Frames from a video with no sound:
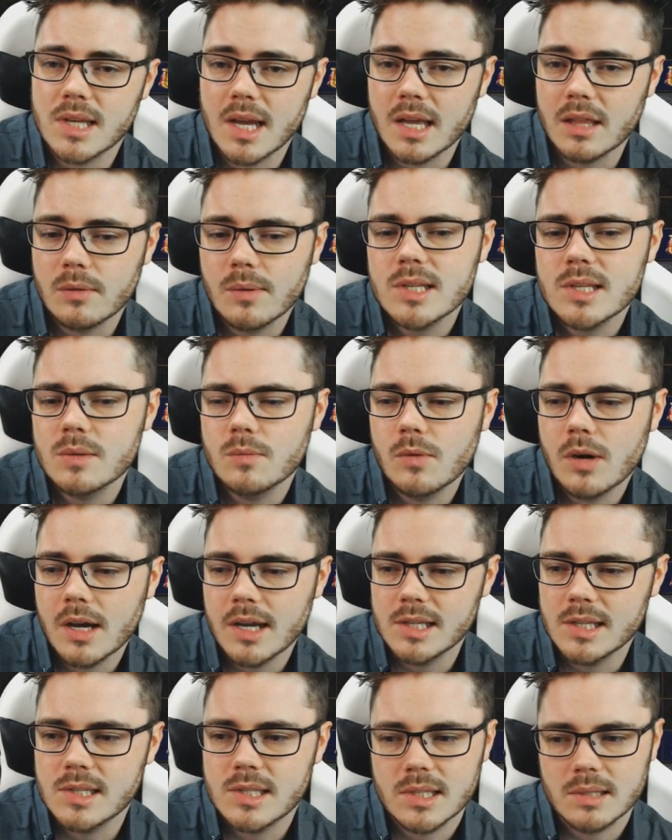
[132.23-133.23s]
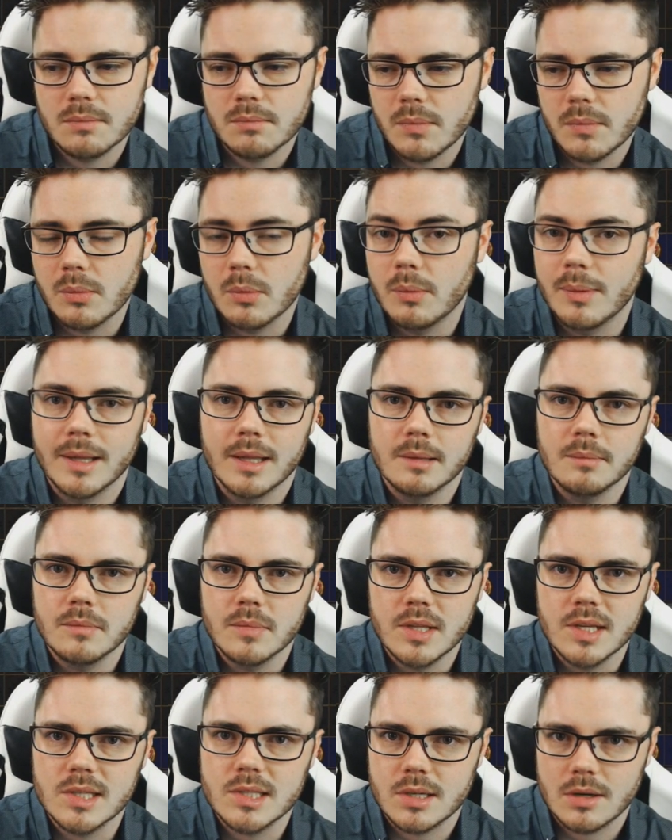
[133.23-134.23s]
And the reason why is people buy
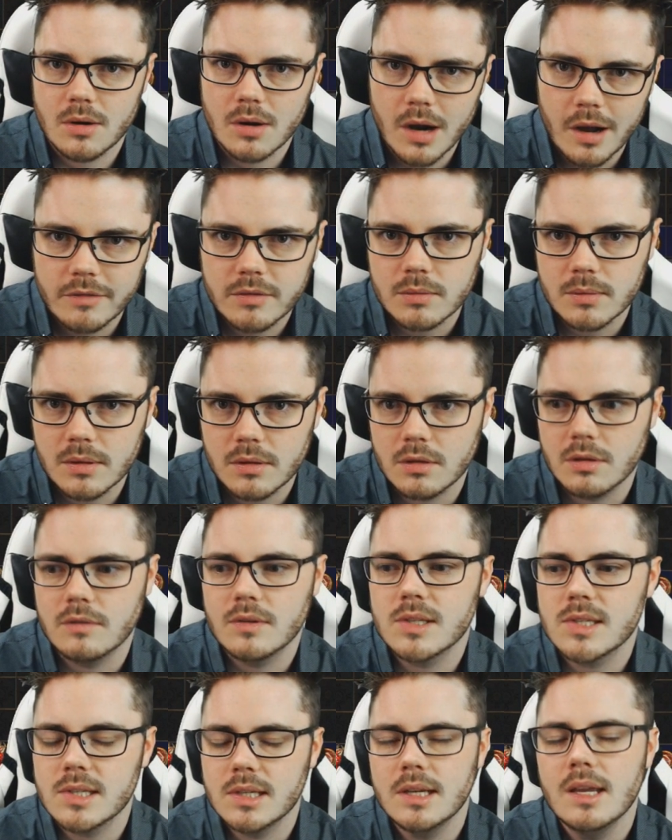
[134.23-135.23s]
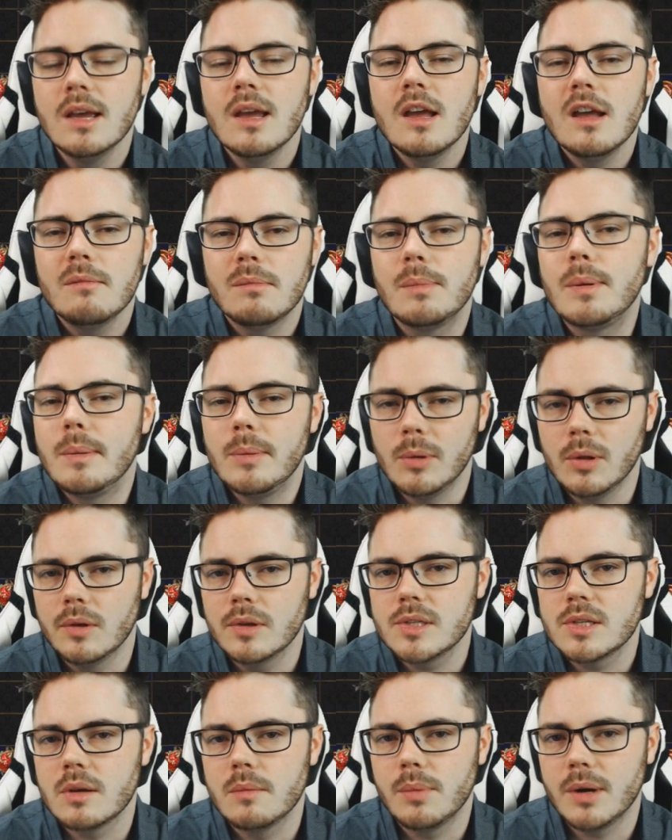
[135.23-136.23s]
these to craft with, obviously, but people
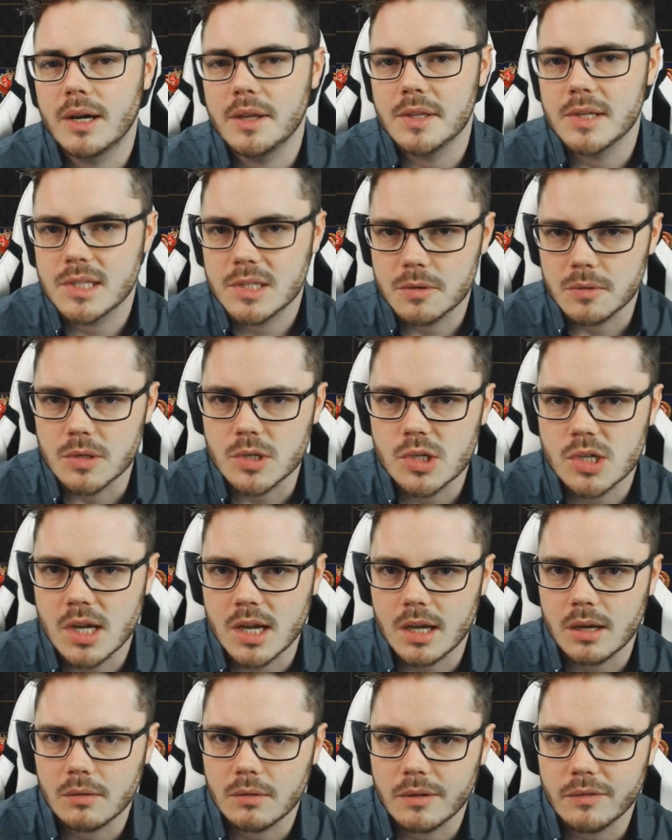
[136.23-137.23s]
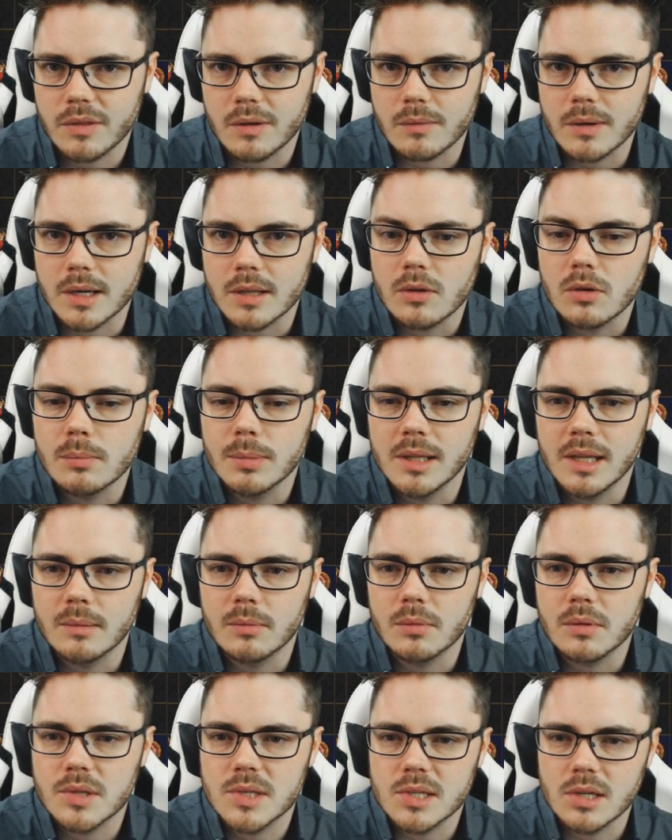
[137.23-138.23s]
also buy these to enchant if they're running Uber
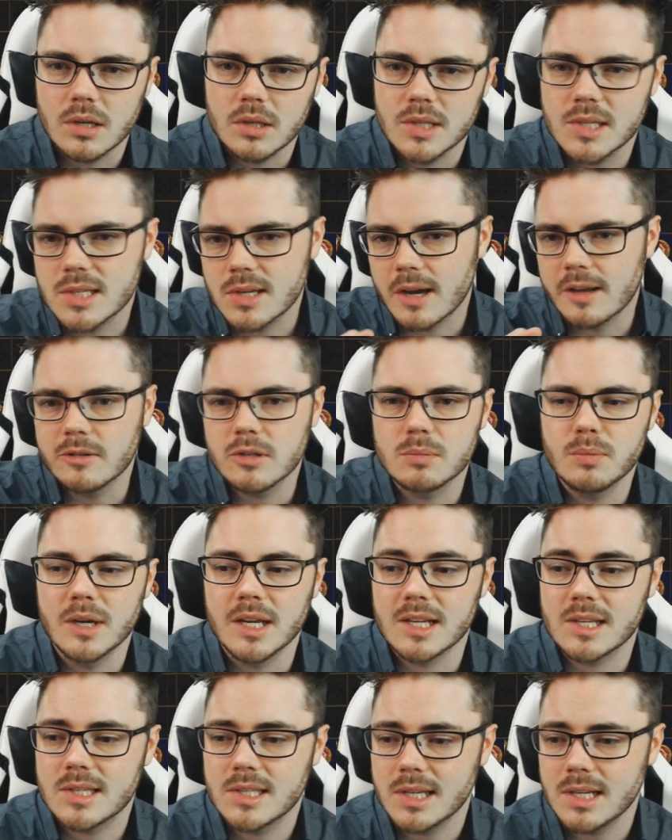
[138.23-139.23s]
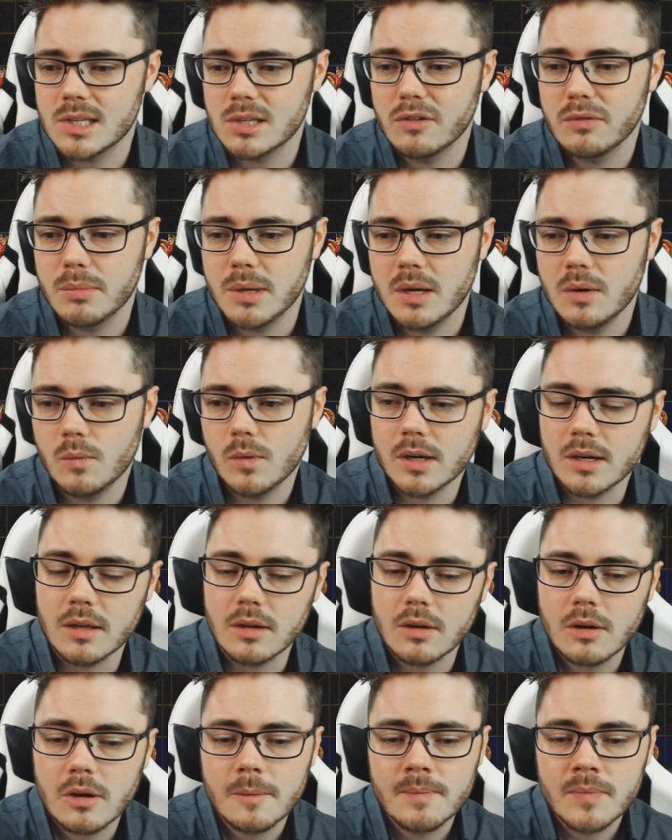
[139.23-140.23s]
Labyrinth. So this guy who's buying 6 off me in one
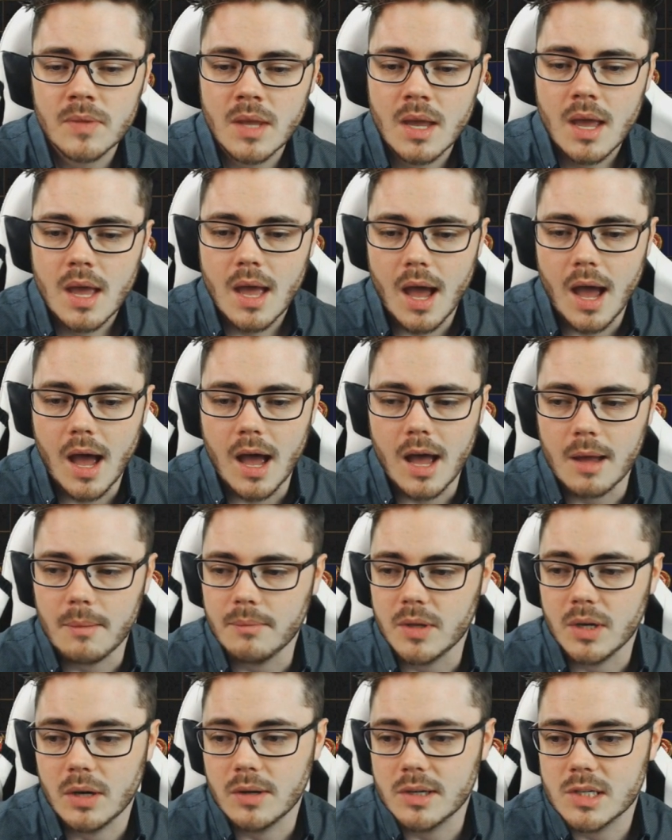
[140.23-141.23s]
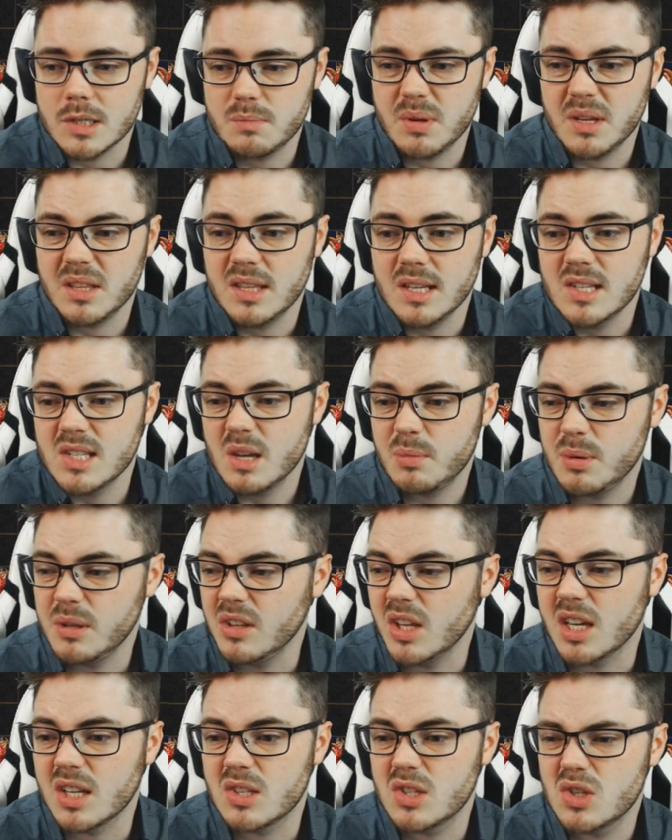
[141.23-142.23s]
go, you know, I just picked these up in
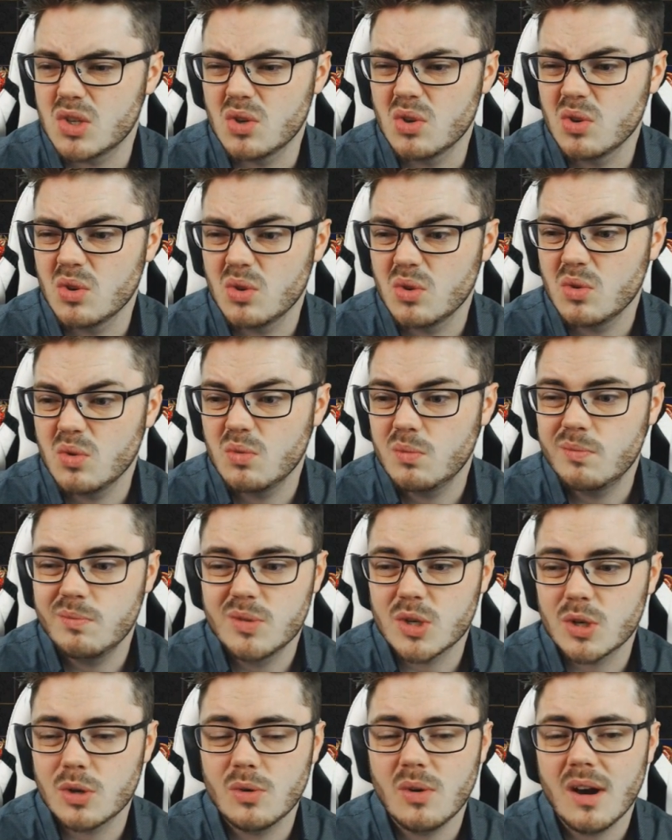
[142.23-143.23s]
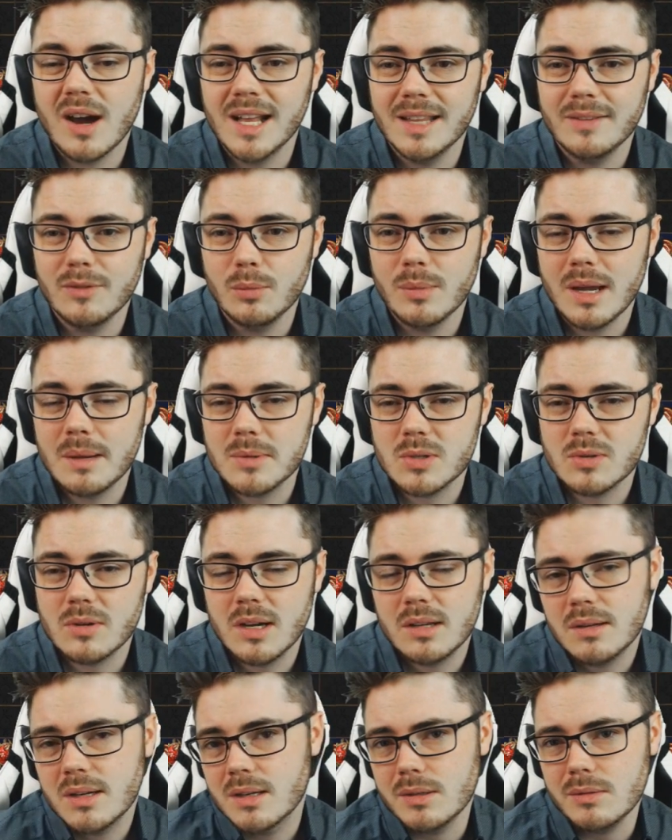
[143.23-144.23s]
like two high-level maps,
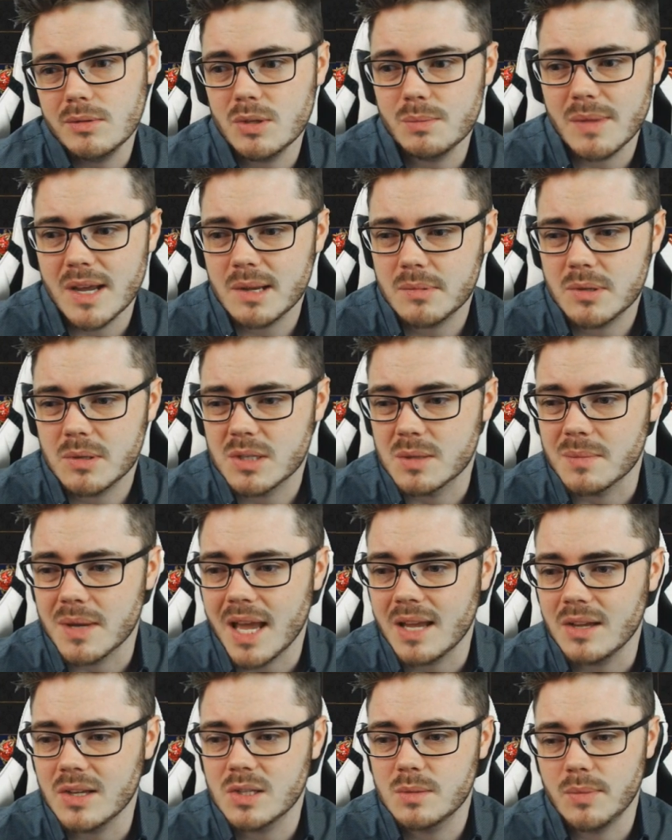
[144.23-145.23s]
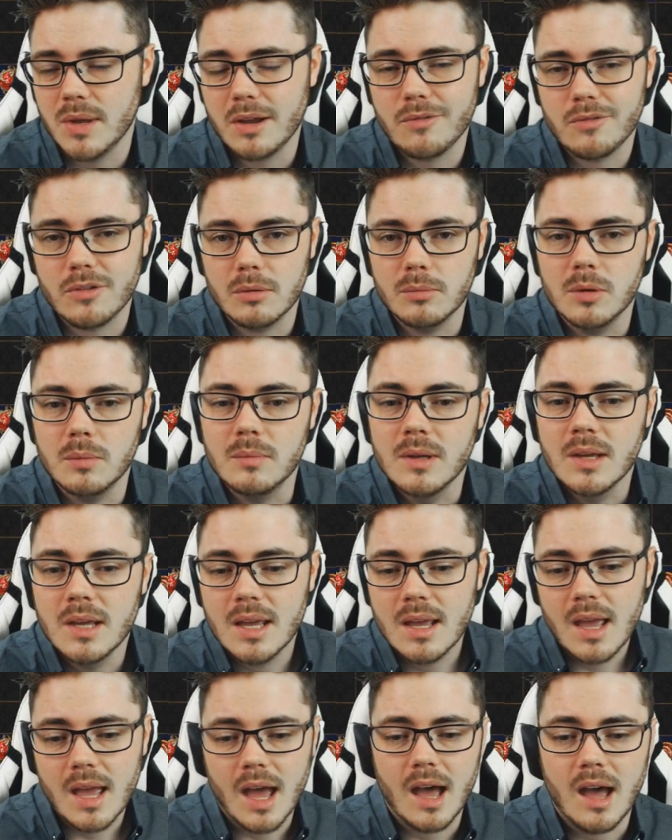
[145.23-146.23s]
right? And you make some chaos back from them,
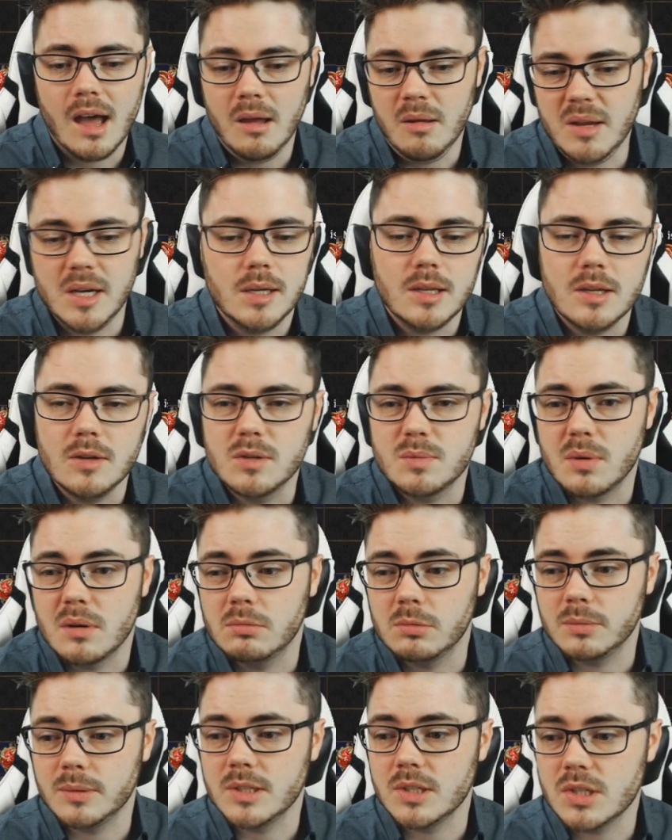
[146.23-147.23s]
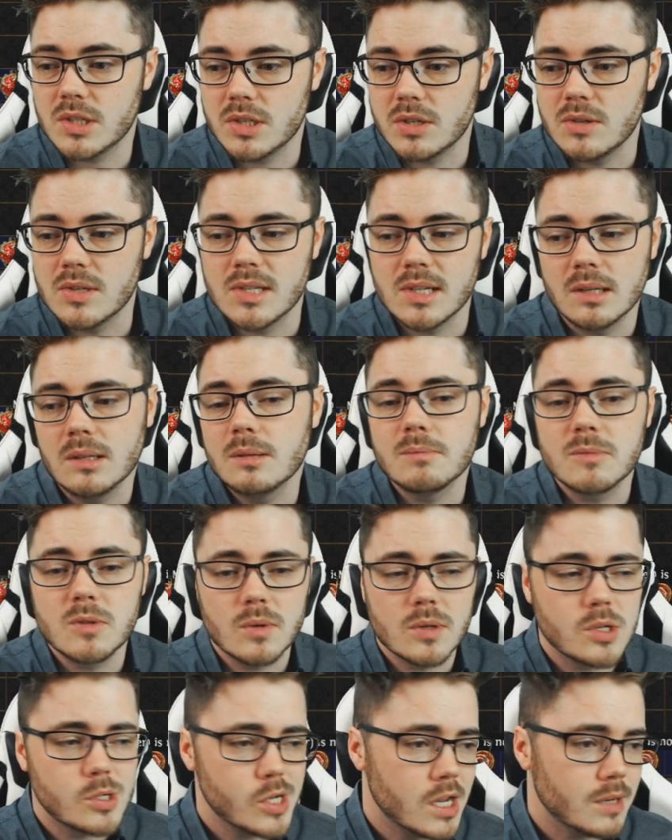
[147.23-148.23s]
and he was probably just using them
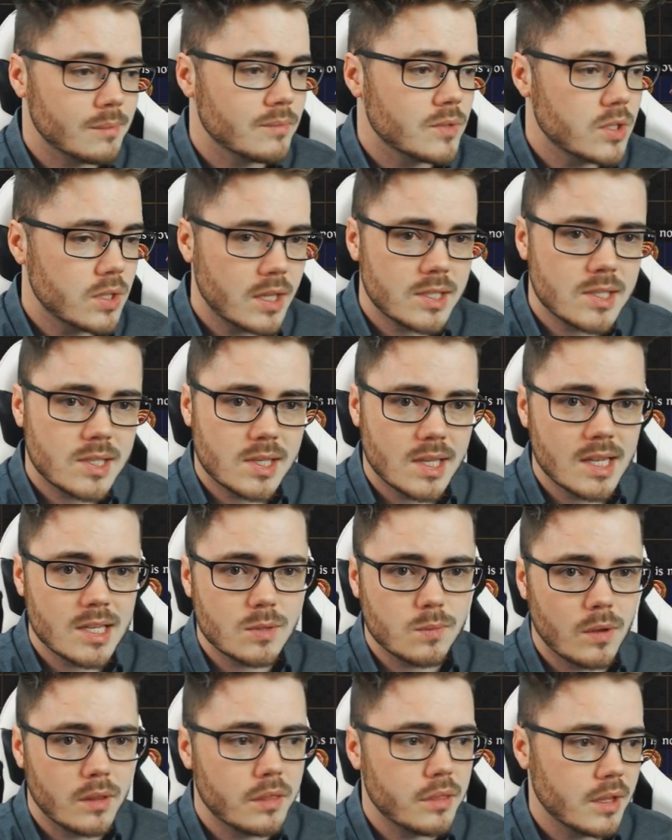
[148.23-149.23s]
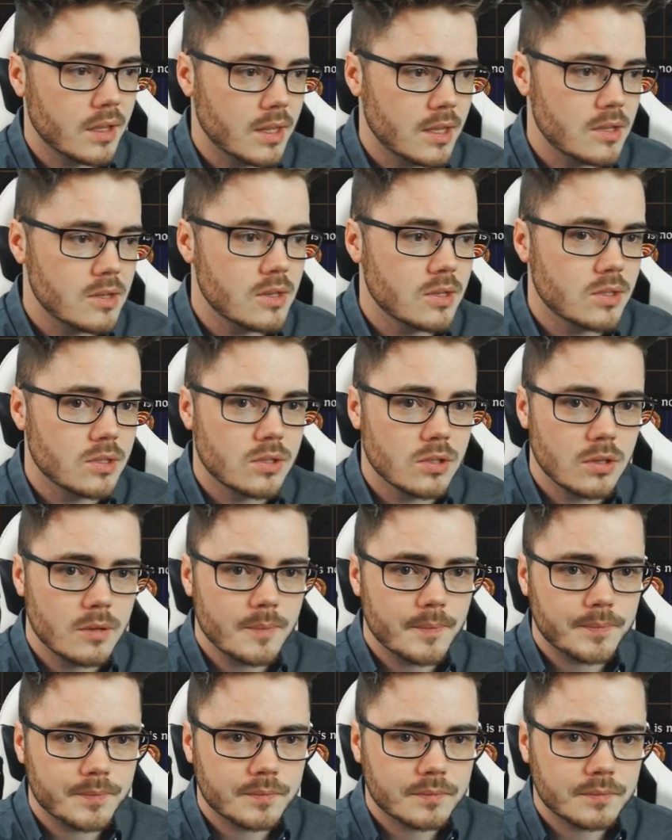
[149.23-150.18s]
to enchant. So that's one thing that you can do.